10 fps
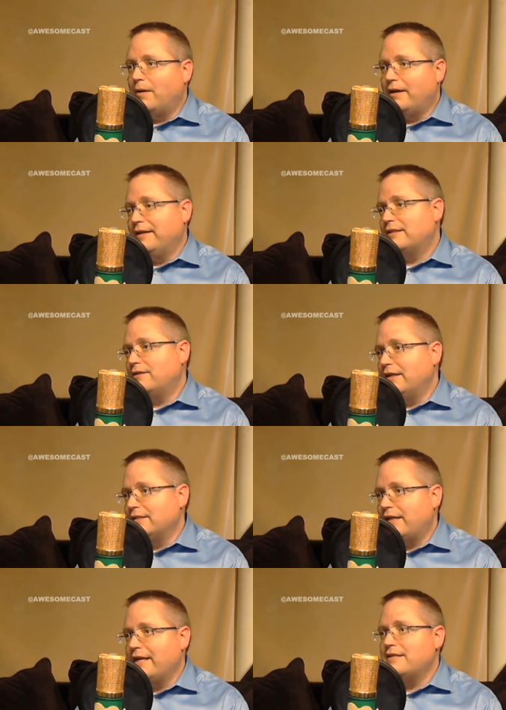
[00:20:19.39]
additional
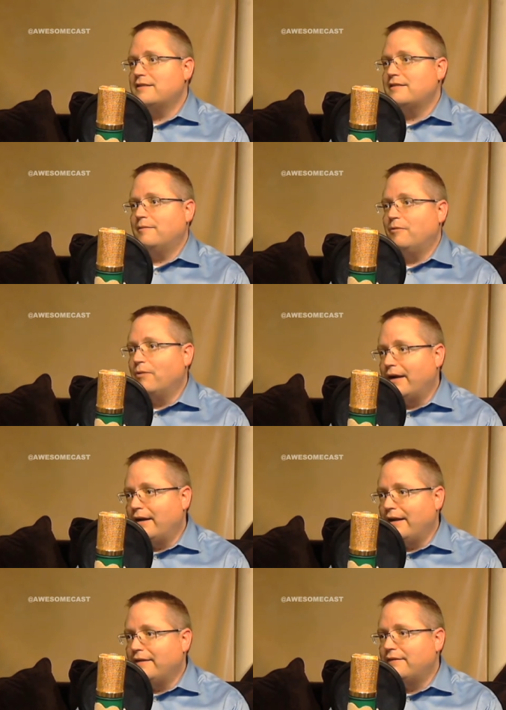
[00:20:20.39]
education, some
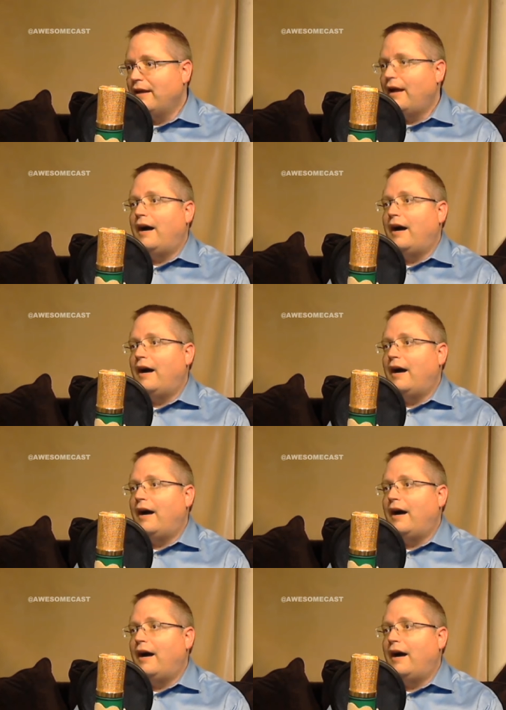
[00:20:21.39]
awareness.